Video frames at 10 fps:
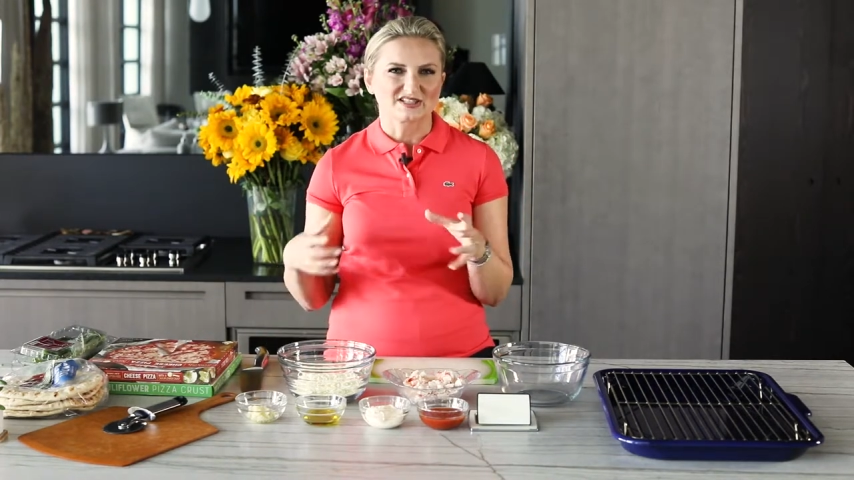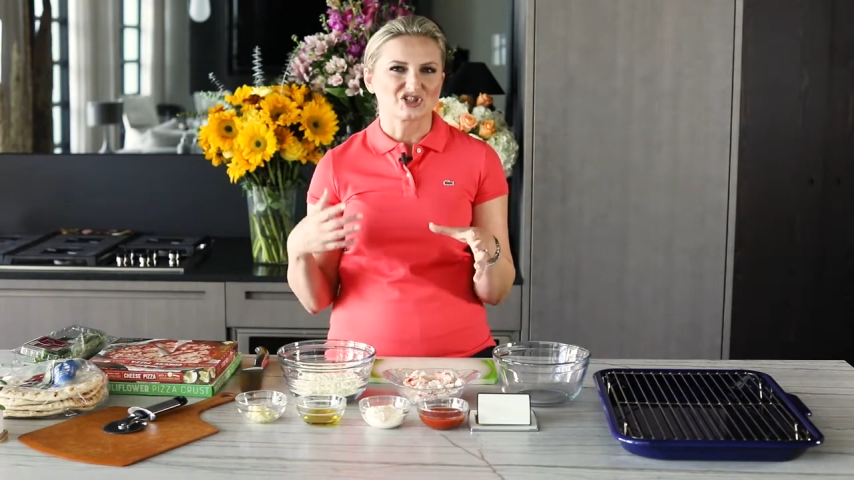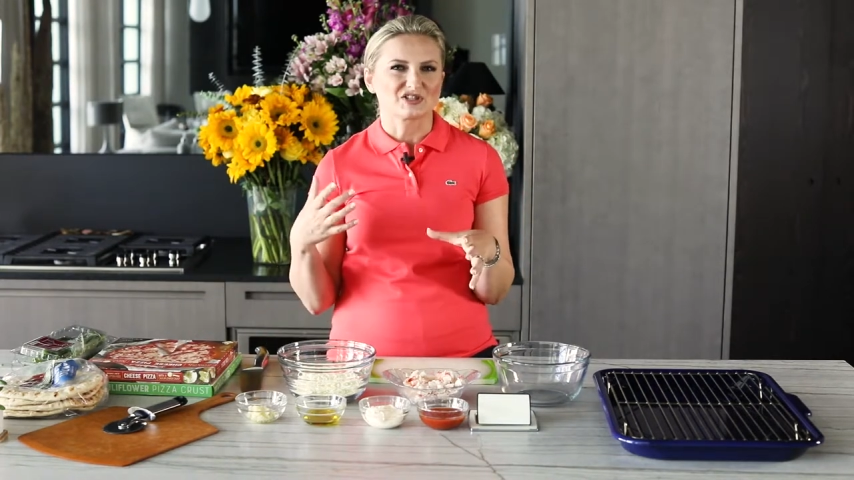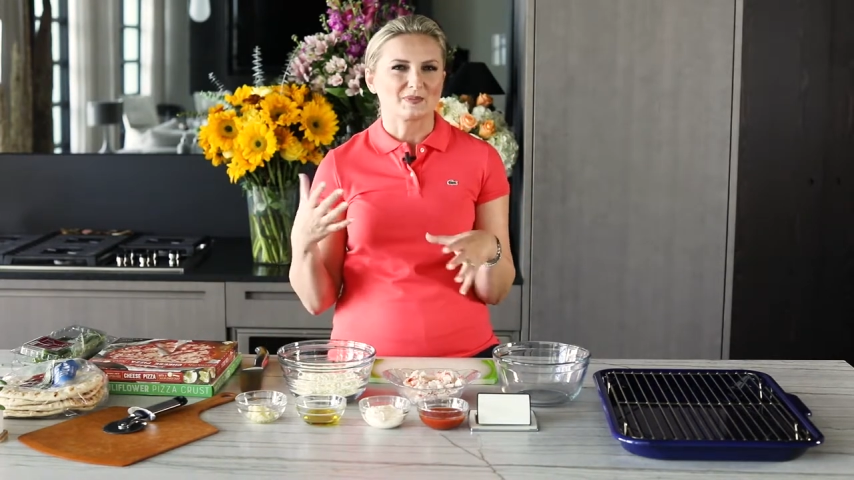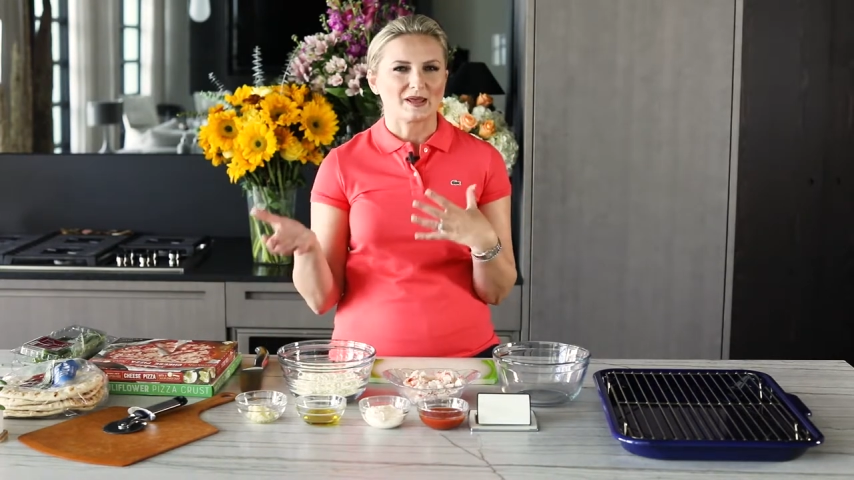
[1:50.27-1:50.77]
it
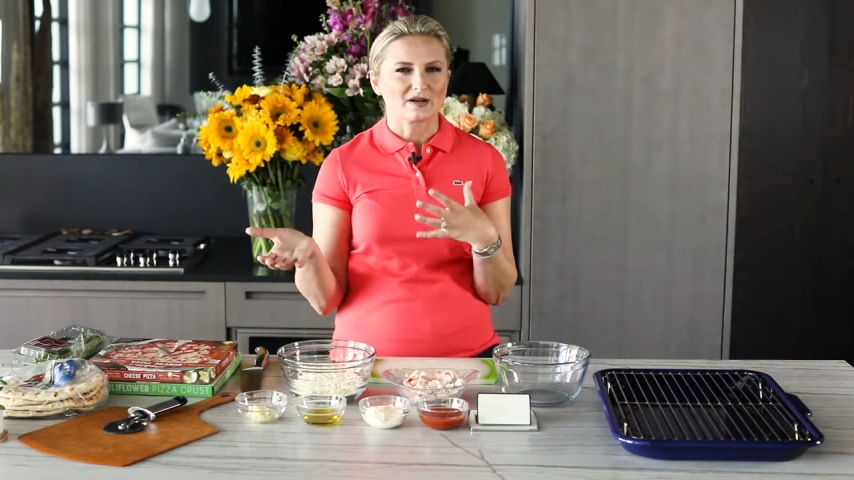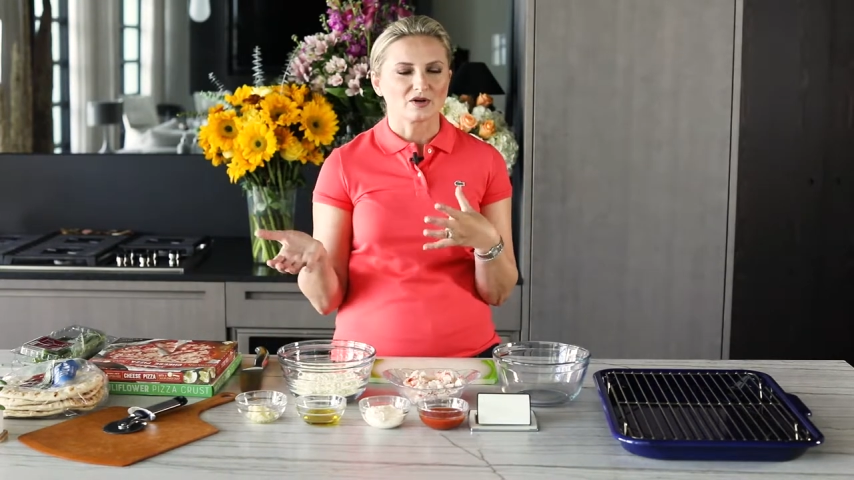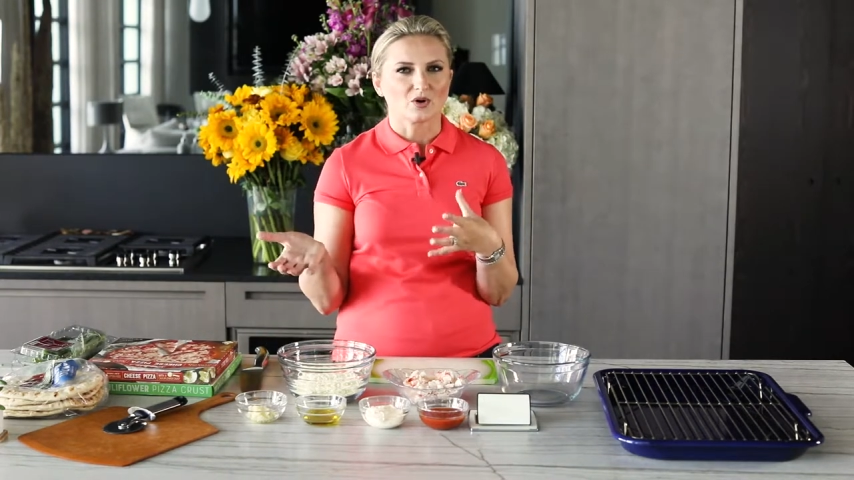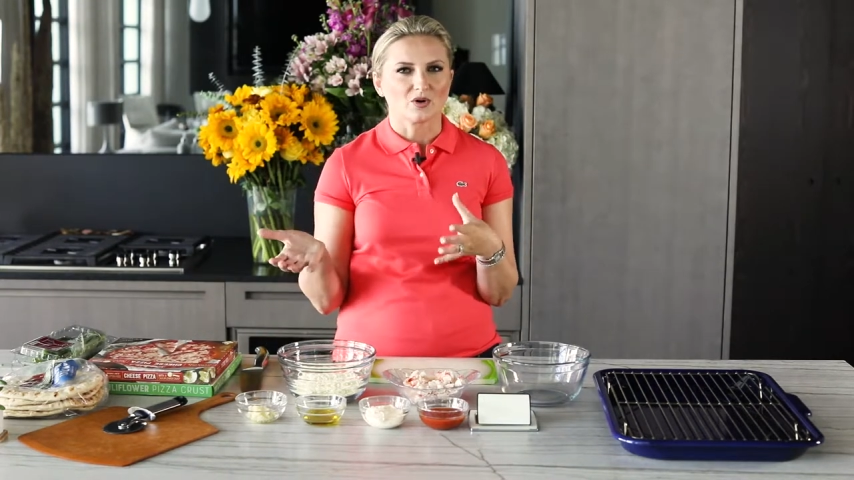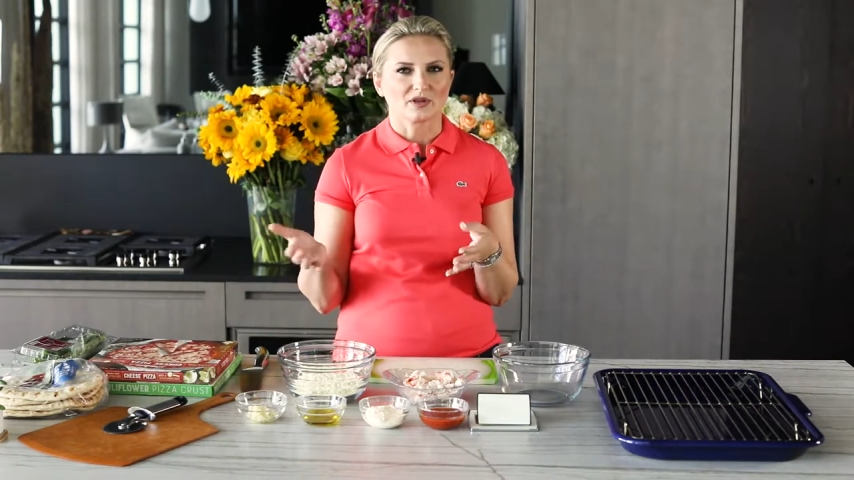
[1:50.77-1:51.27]
just
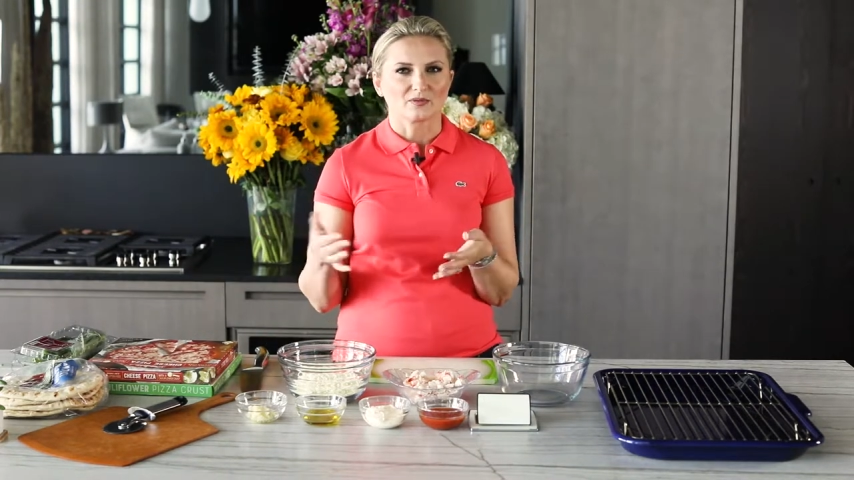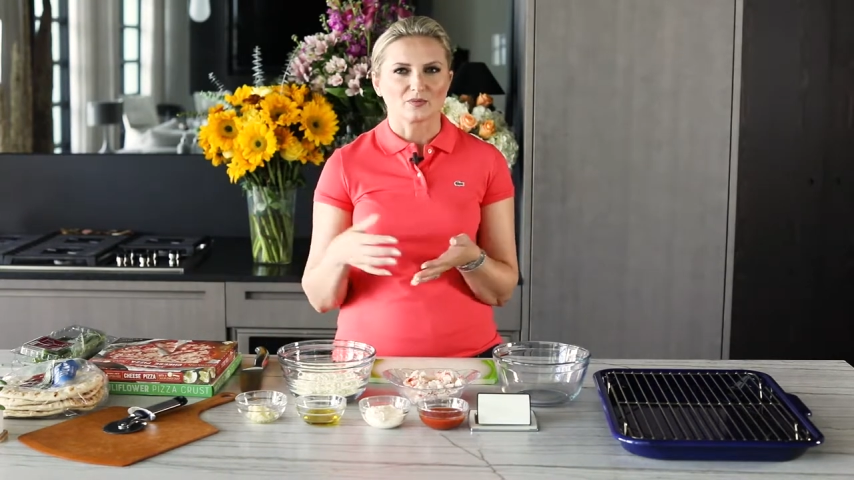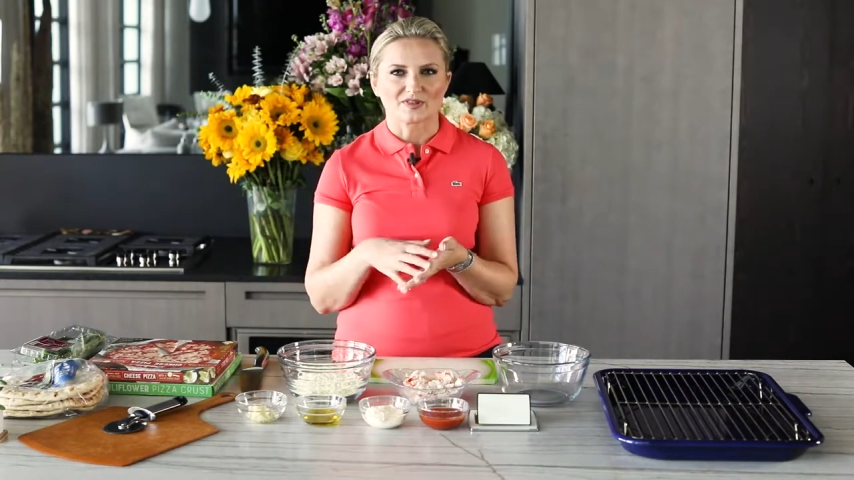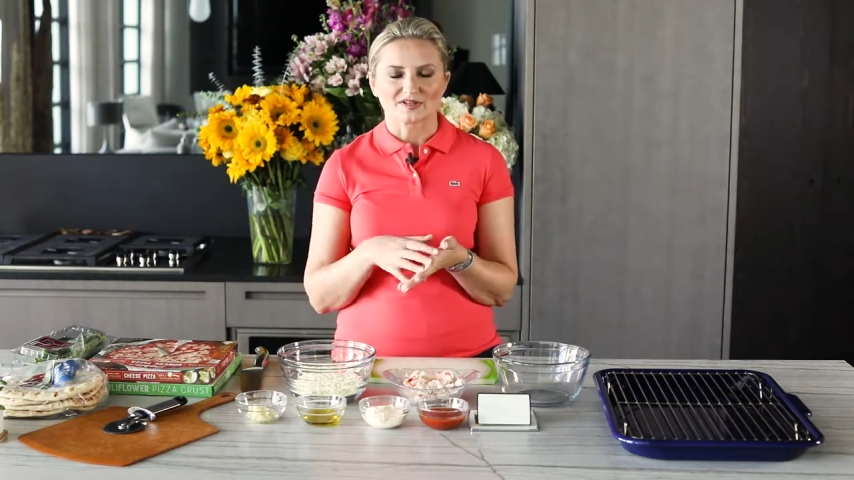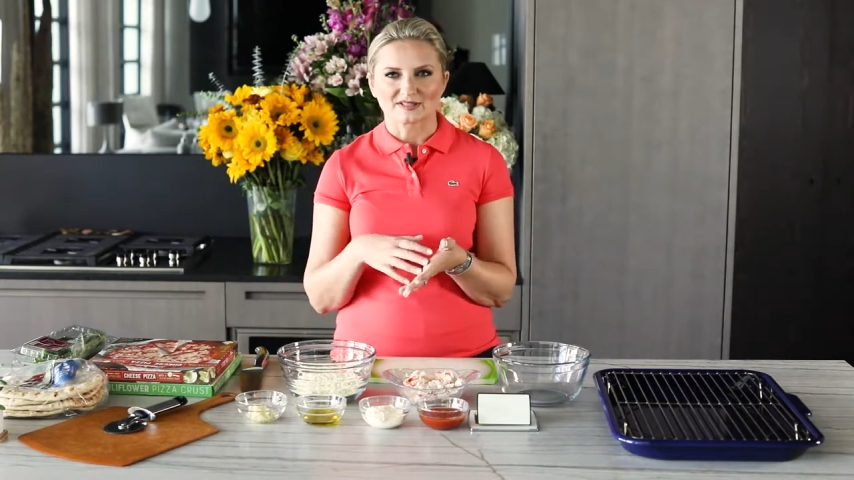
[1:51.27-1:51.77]
depending on
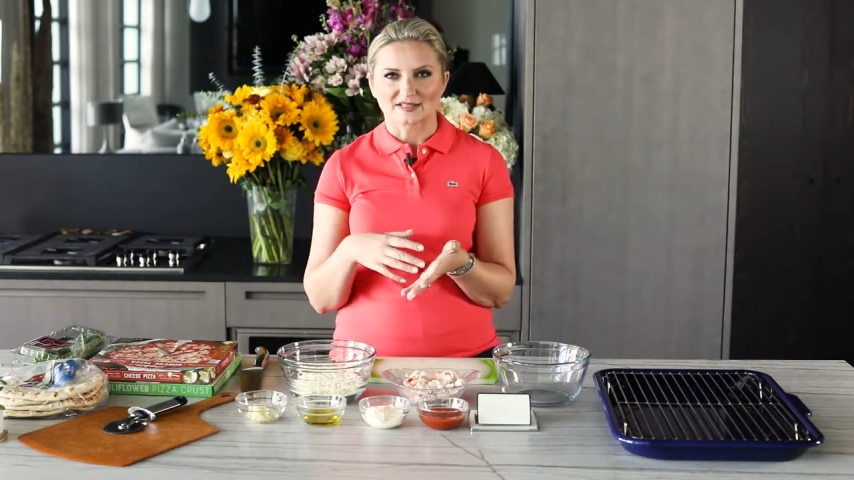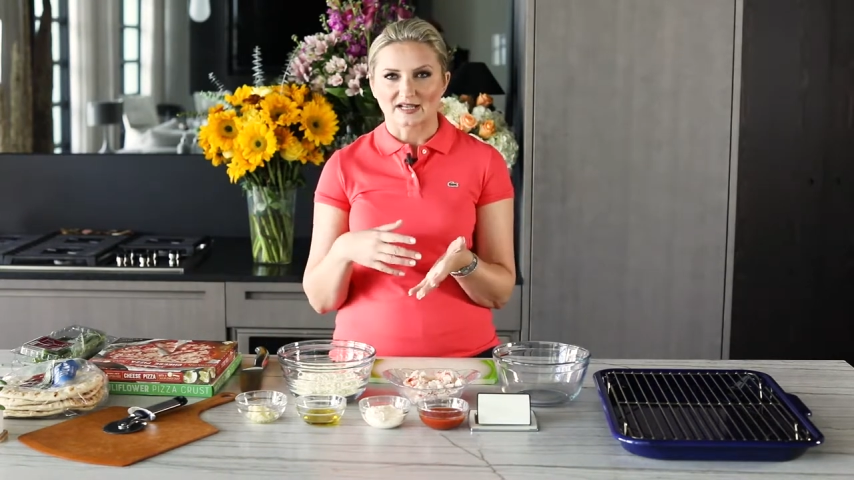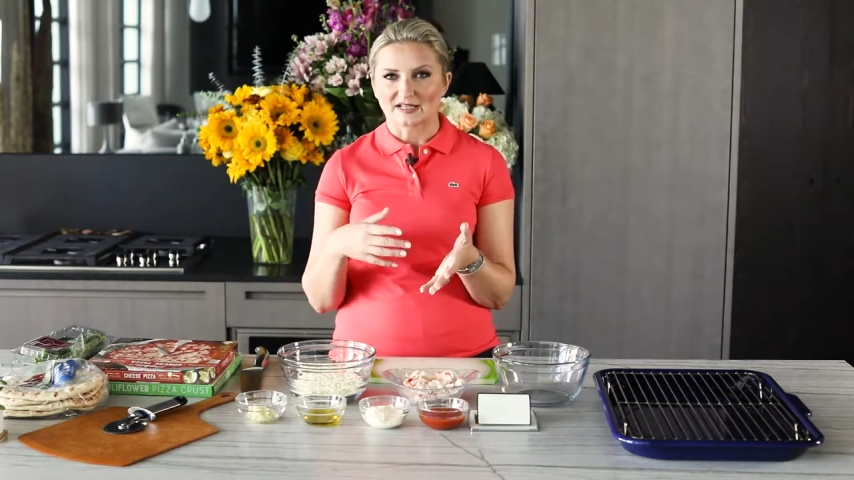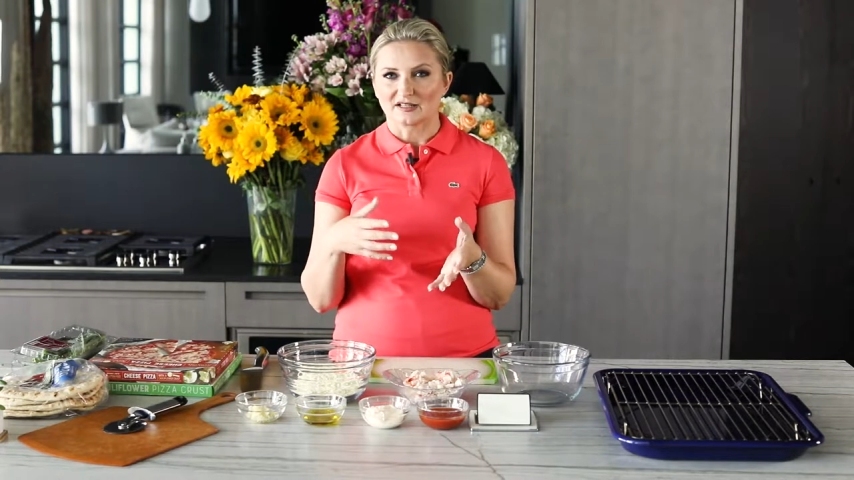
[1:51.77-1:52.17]
whether it's like